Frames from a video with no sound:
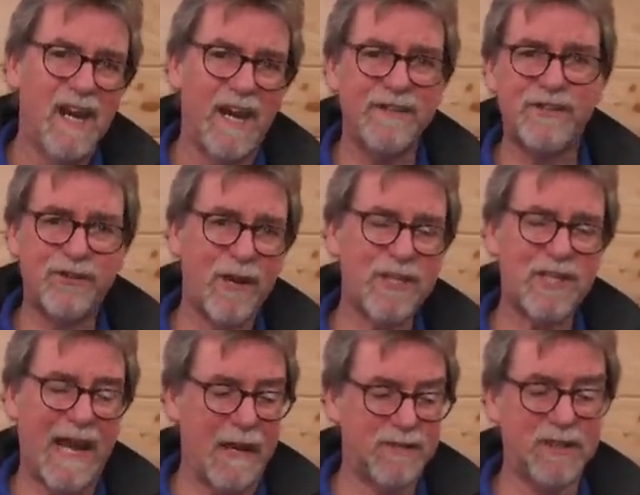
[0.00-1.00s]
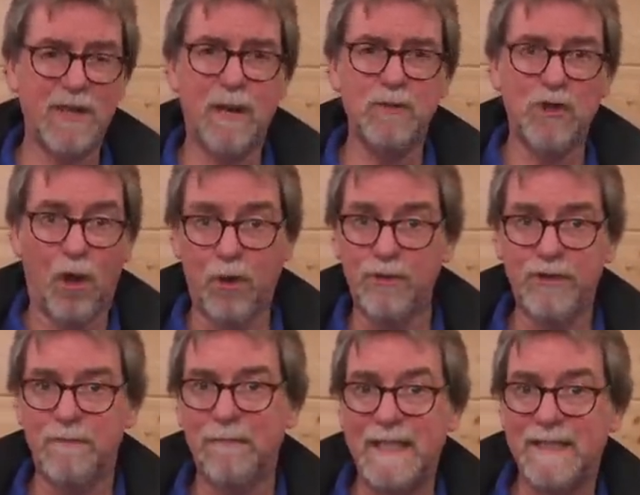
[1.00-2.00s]
and stretch out to those
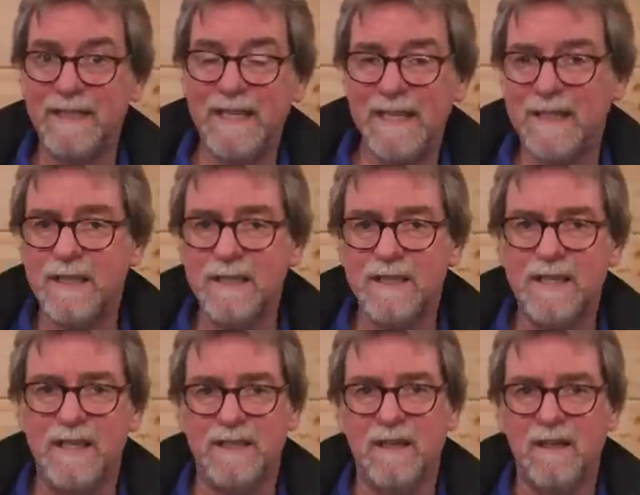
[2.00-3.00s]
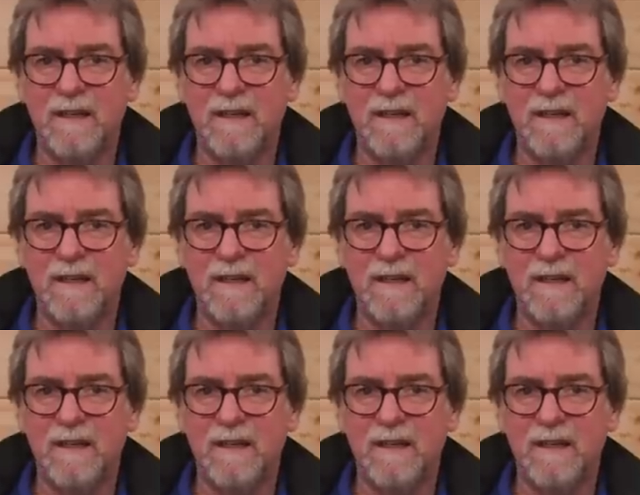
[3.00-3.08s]
100 metre distances.